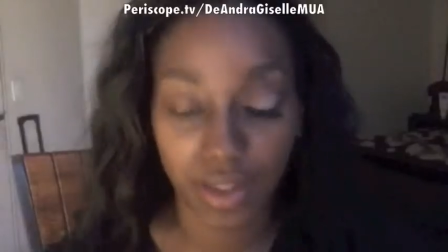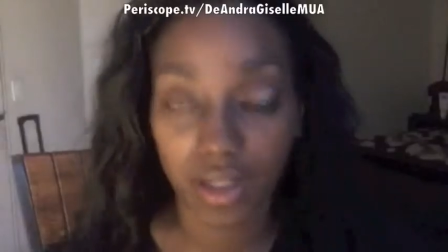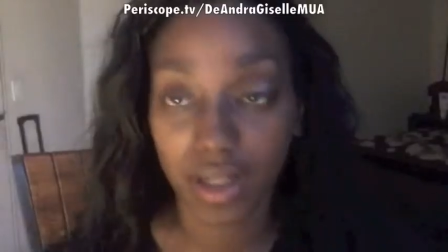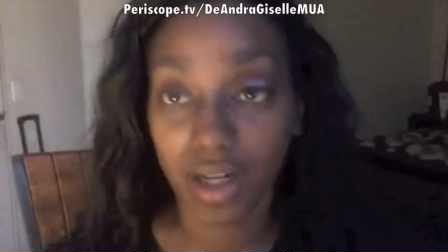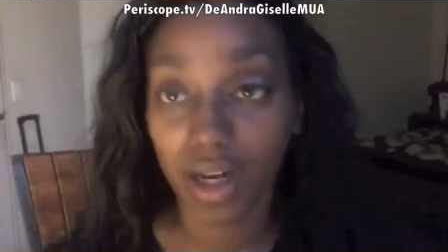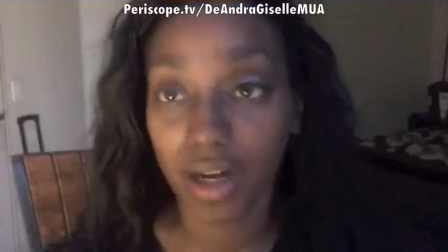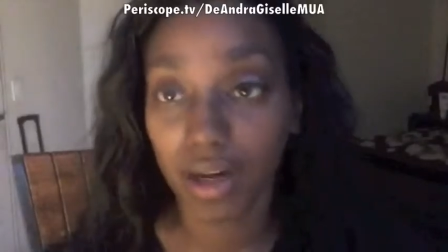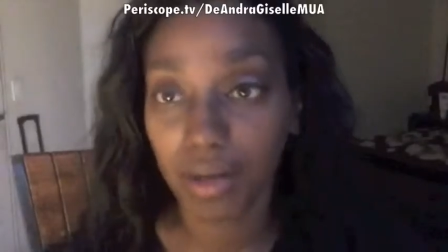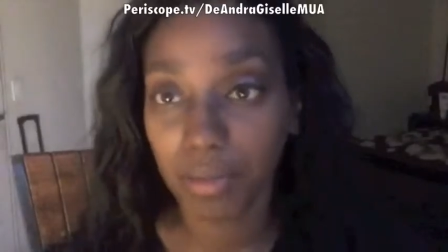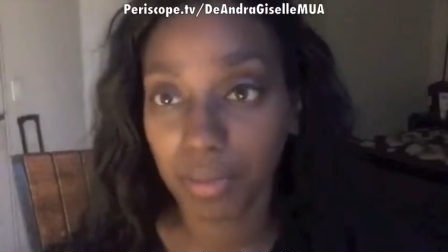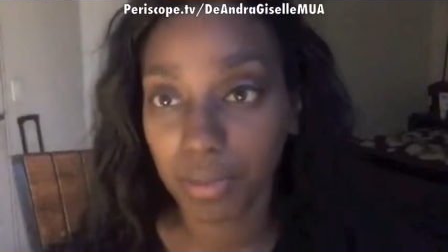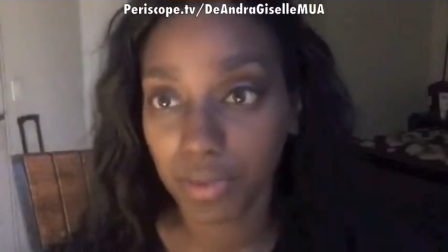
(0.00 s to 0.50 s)

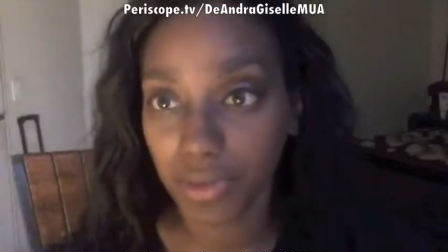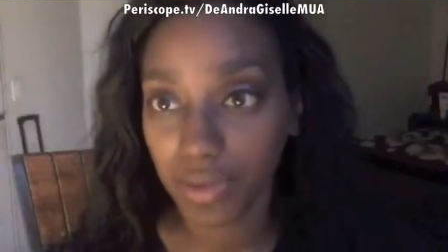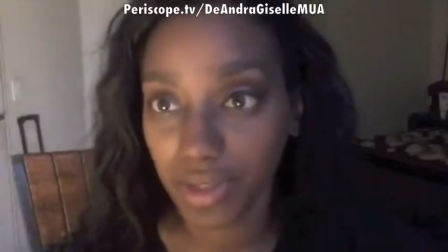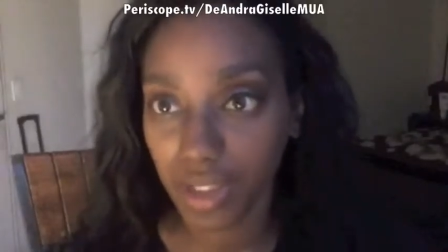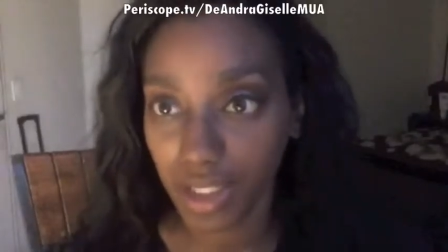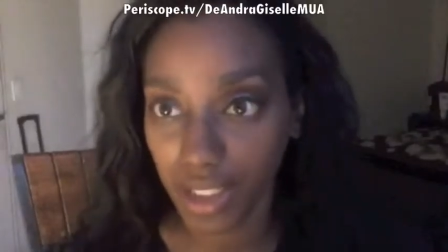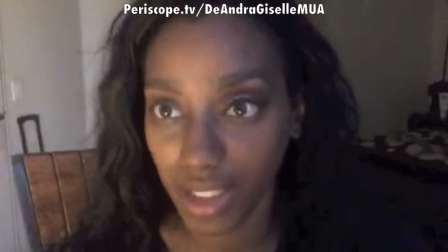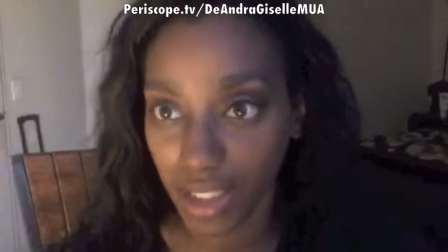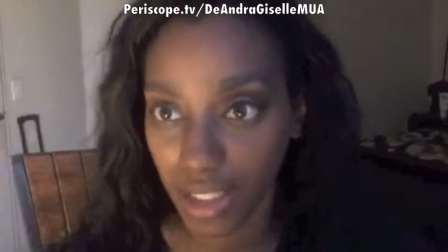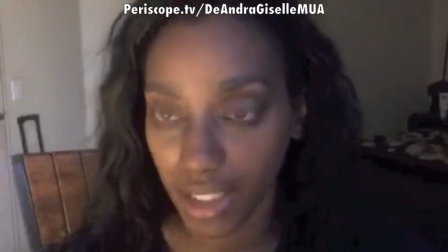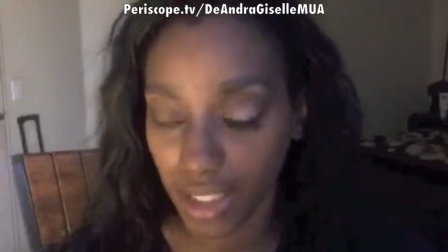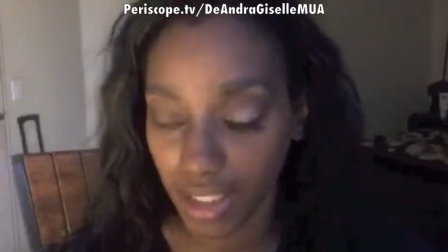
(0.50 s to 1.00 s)
couple
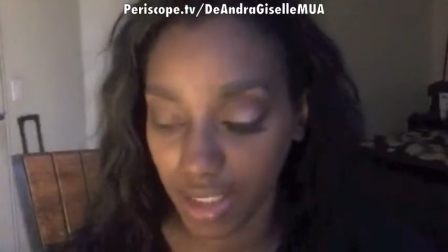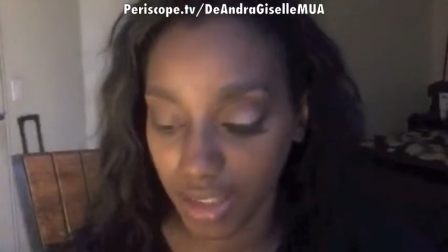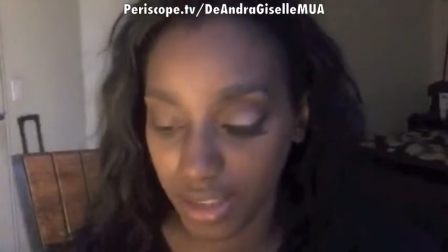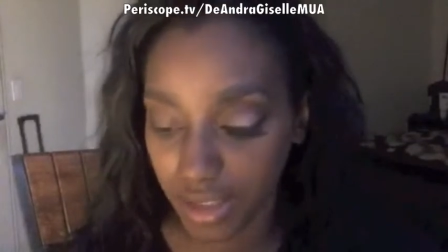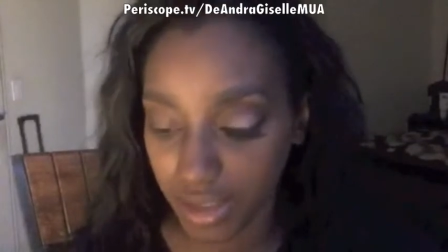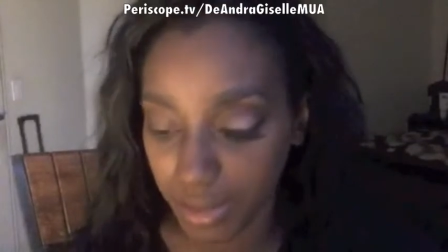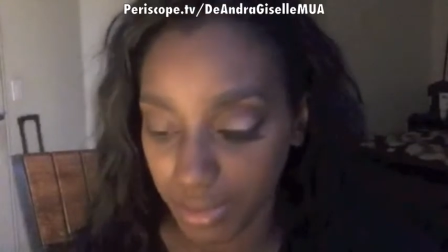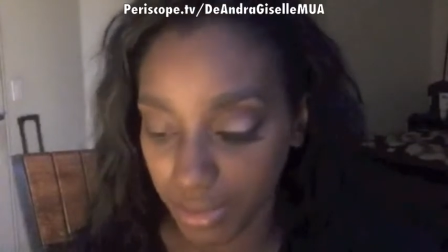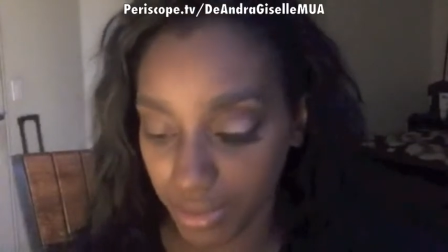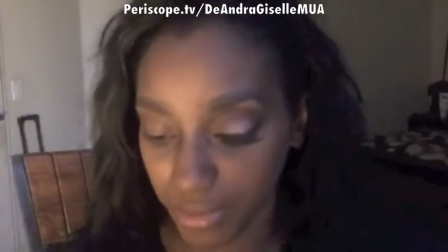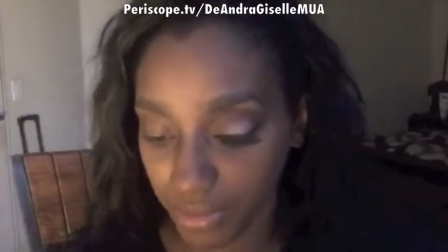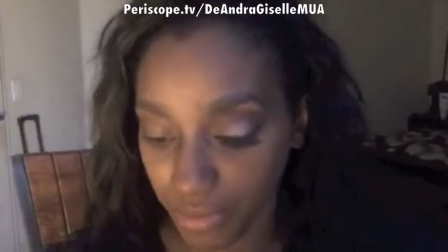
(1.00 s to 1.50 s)

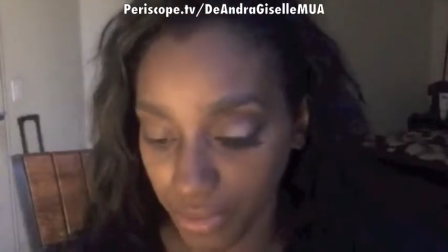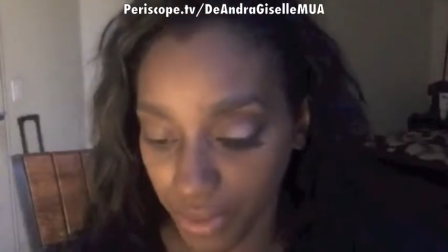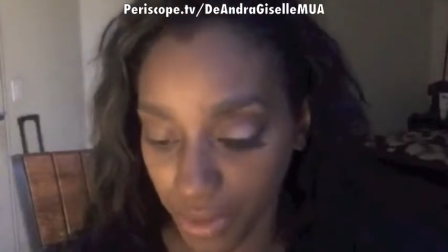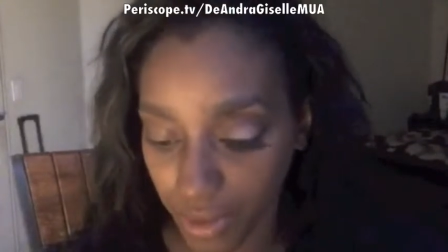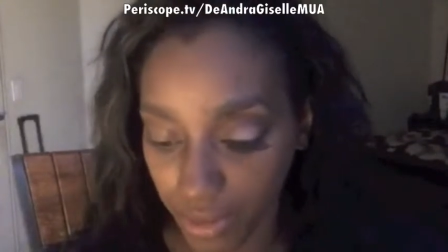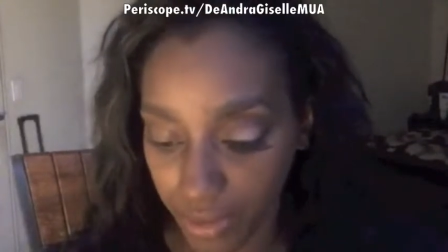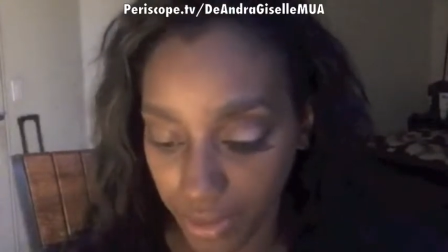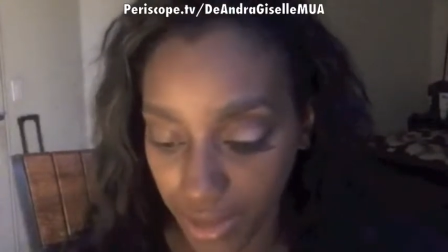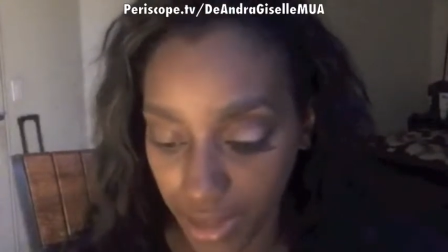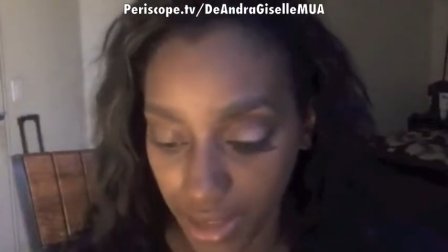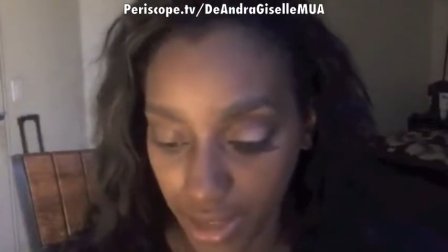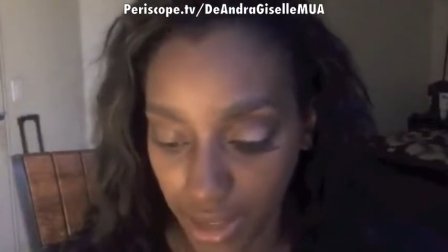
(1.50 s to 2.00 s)
things
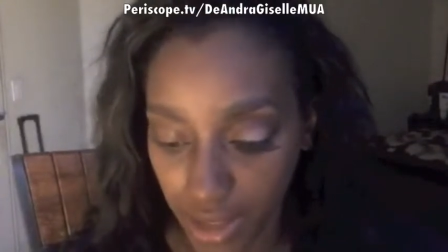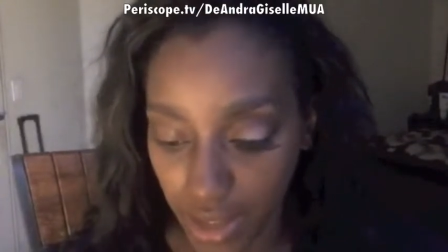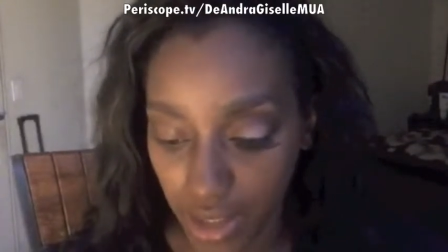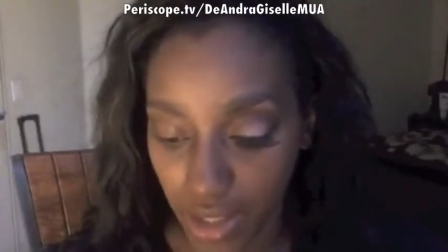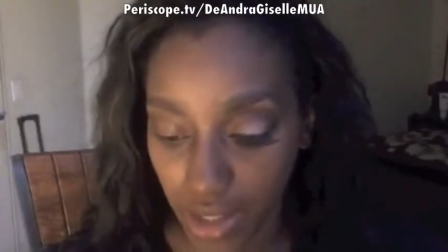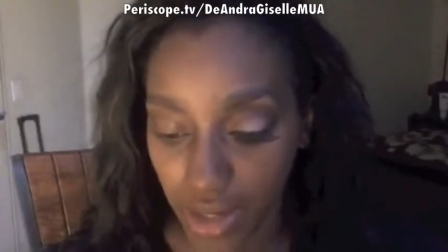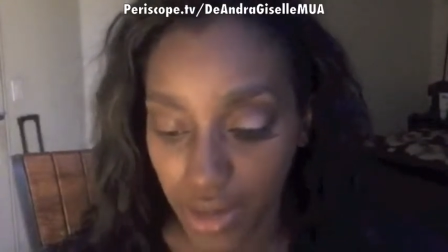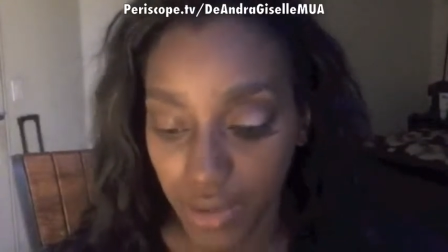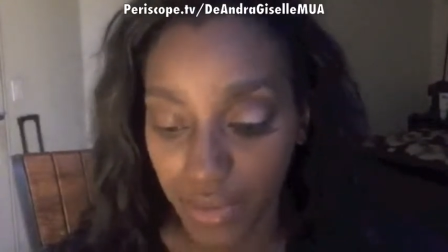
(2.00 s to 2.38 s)
before we